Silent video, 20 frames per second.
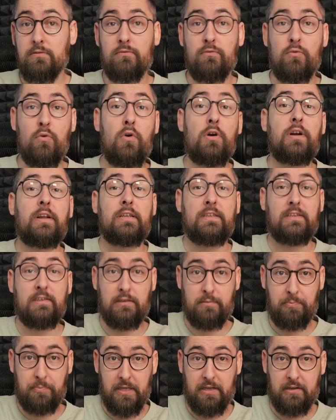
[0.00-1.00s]
for the
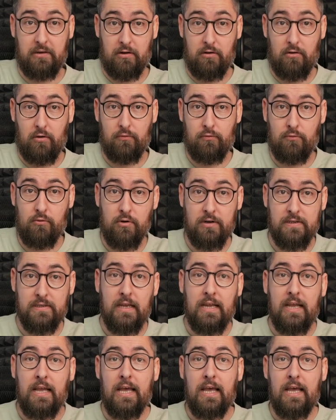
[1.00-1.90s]
speaker, of course,